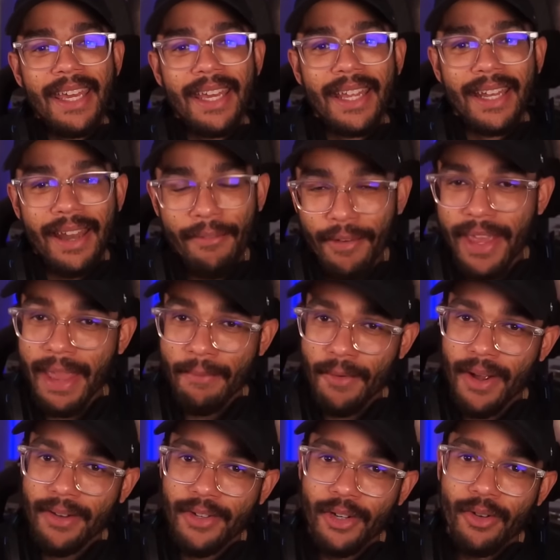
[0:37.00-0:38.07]
never came
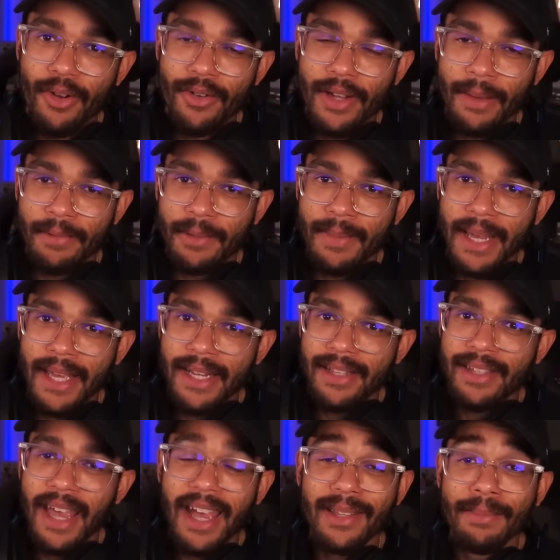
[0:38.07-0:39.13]
around to grown-ups, man.
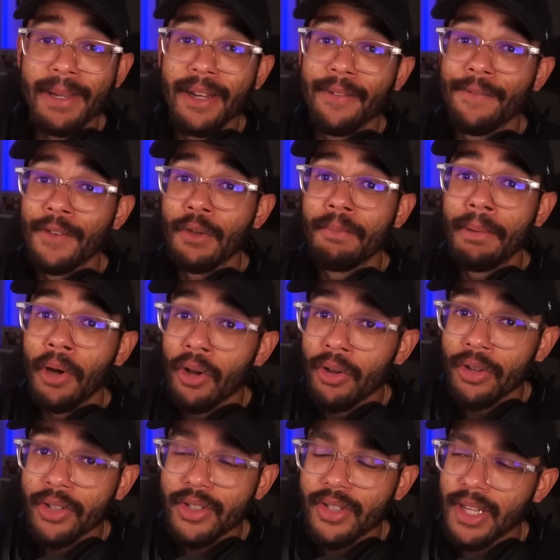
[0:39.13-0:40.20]
This has been a few
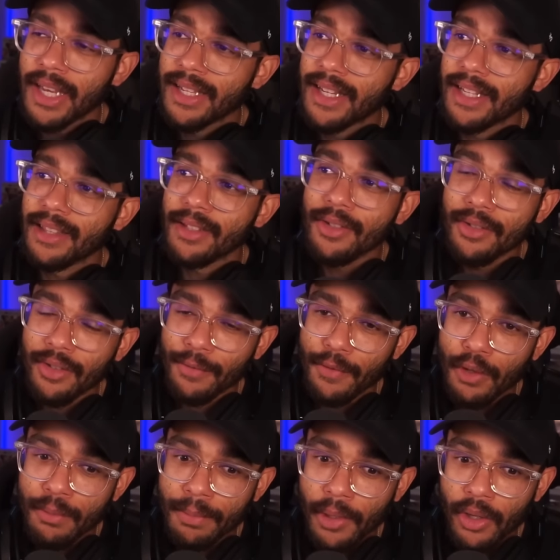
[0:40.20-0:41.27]
polls. It did lose a
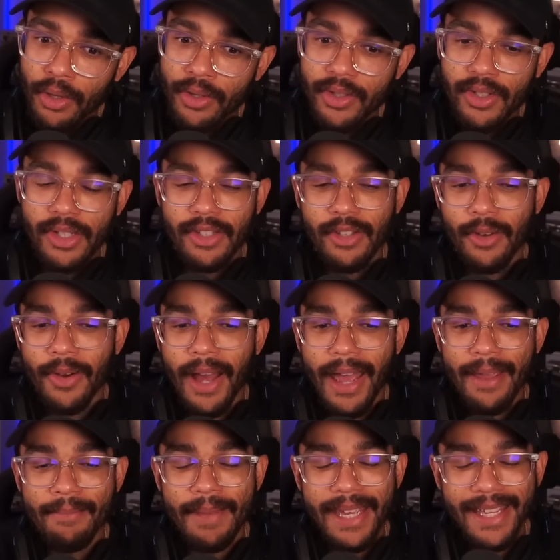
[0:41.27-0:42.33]
few polls, so I
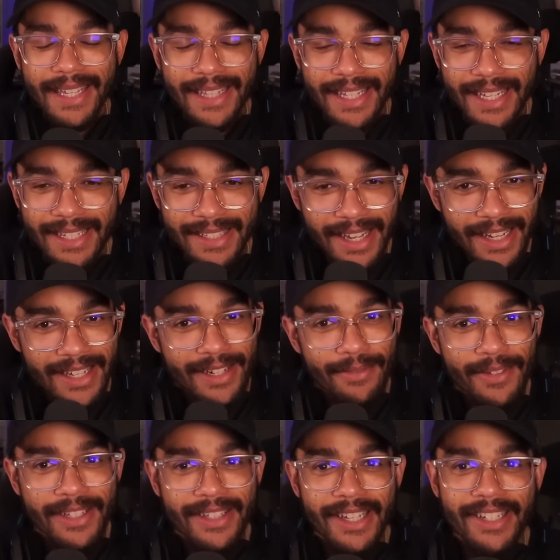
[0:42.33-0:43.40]
am making the
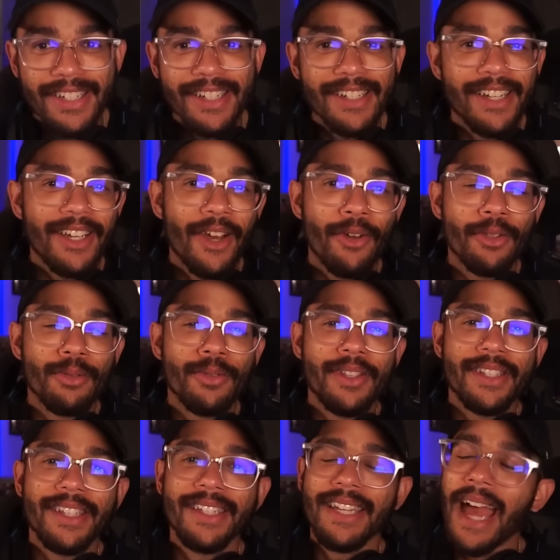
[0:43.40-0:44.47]
executive decision to go through
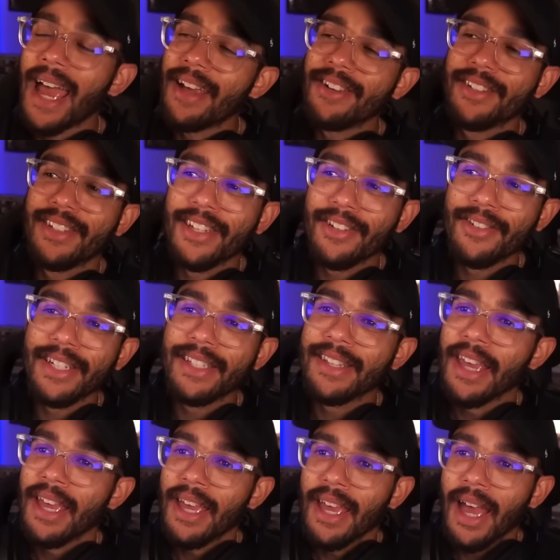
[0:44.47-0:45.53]
this entire series.
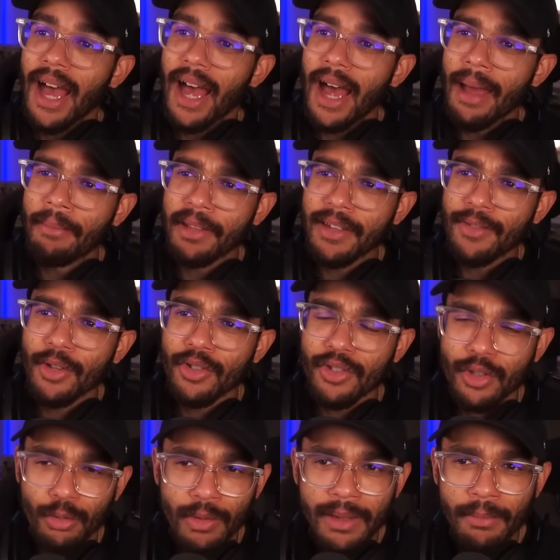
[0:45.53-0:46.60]
Uh, I believe
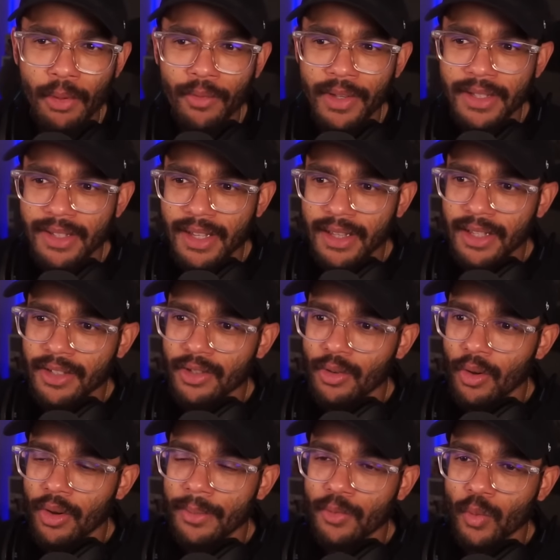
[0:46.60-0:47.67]
there's three movies in this,
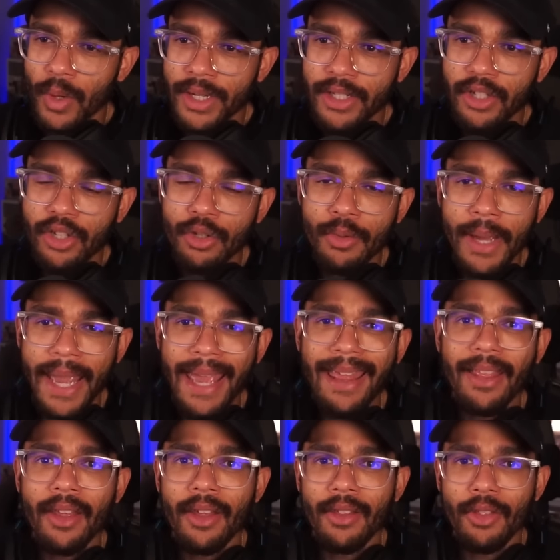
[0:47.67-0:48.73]
Grown-ups 1, 2,
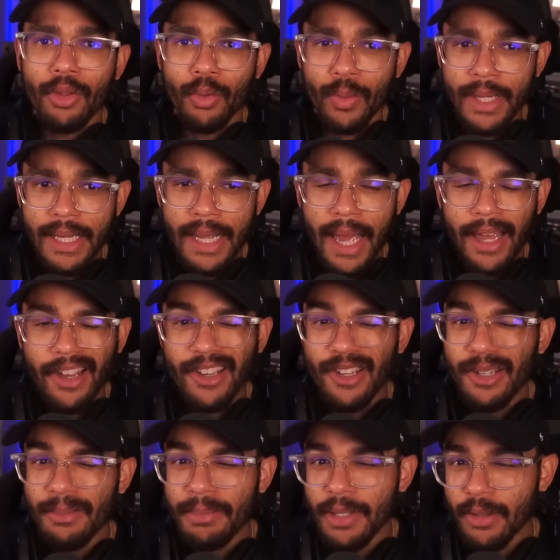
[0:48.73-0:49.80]
and 3. I
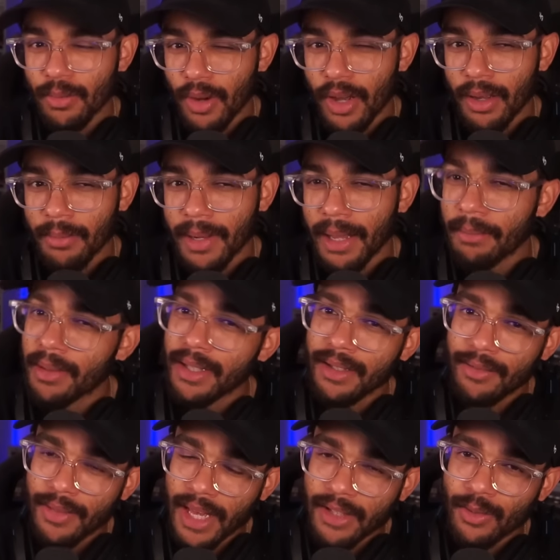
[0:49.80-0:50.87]
could be wrong, but I
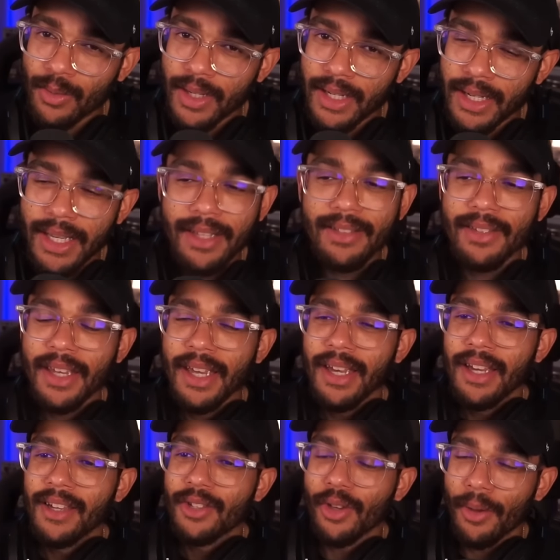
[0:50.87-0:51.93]
believe that's what it is.
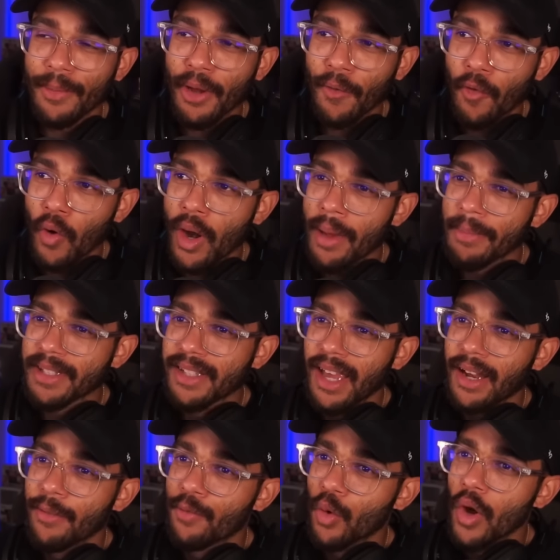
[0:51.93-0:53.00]
So I'm here for what I'm
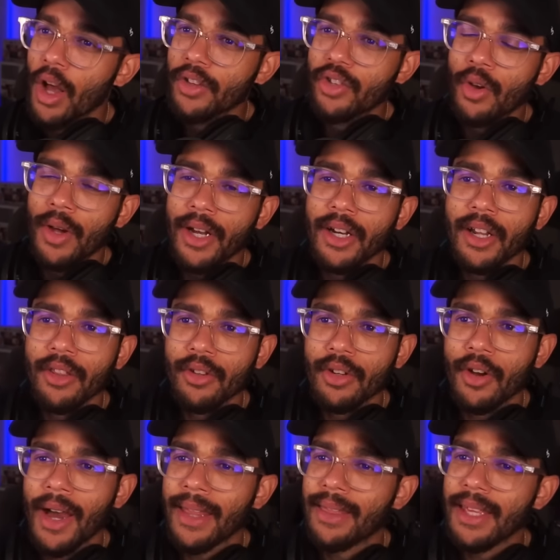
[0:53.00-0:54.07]
excited for. Also, on another
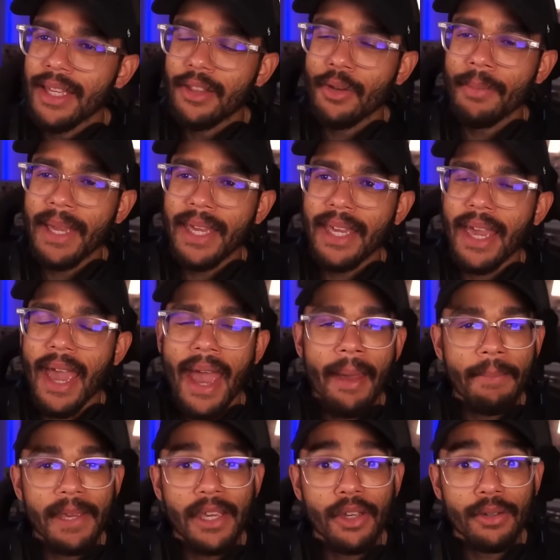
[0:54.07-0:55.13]
note, I think they're making a
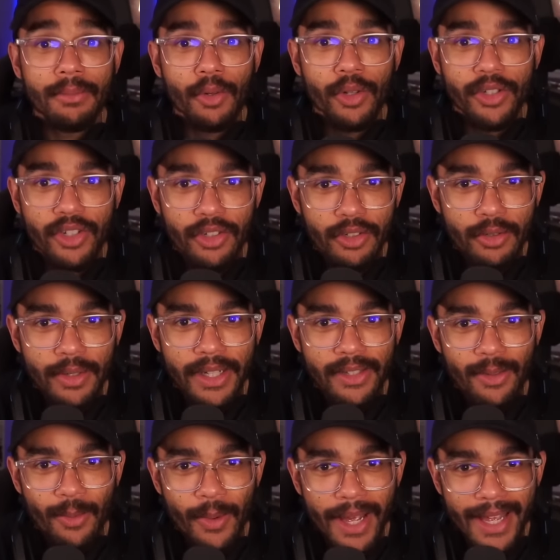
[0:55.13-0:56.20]
Happy Gilmore 2
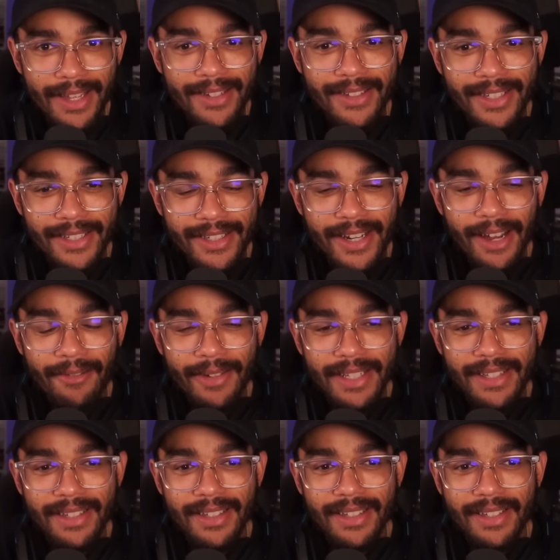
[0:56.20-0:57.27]
as well, dude. I
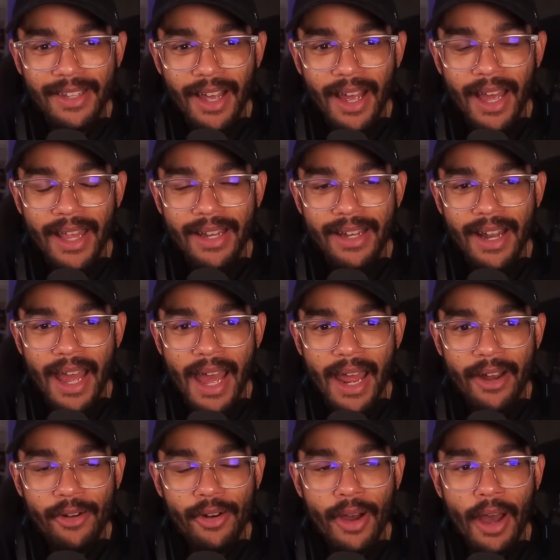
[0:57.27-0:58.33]
recently saw, I, I
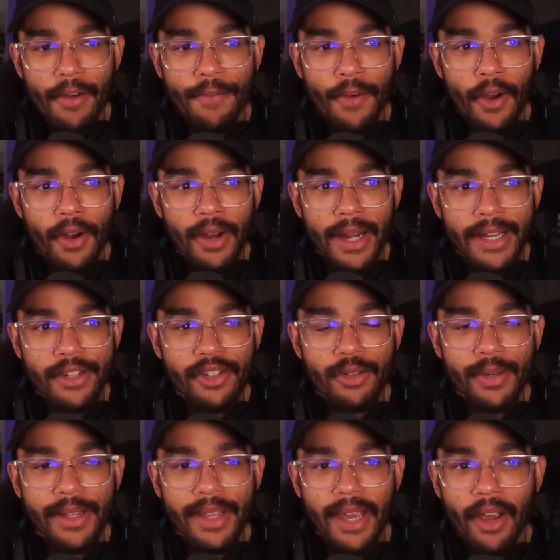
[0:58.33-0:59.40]
don't know how far
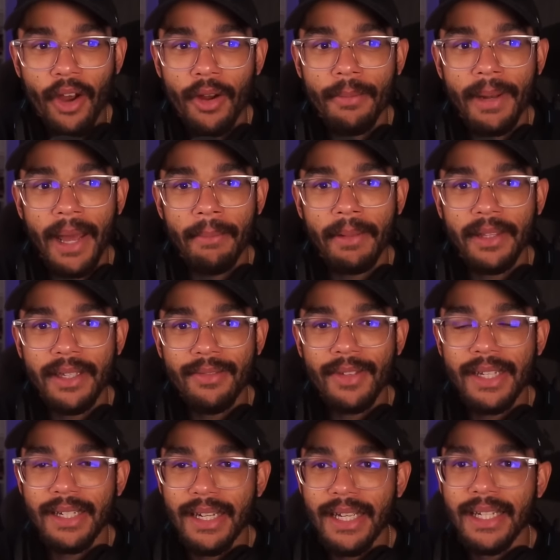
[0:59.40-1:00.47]
into it they are, but I believe
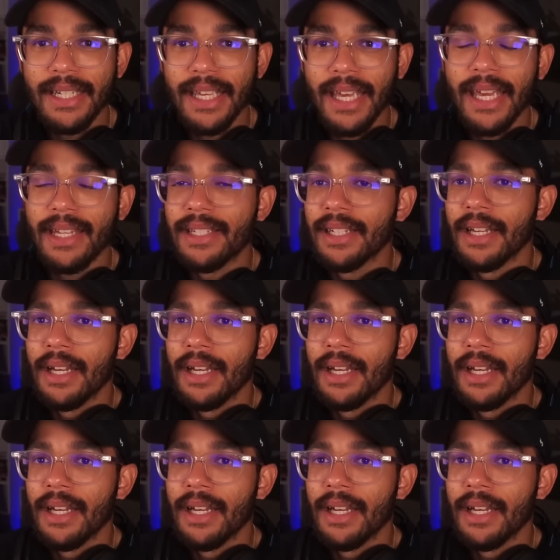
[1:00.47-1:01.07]
it did get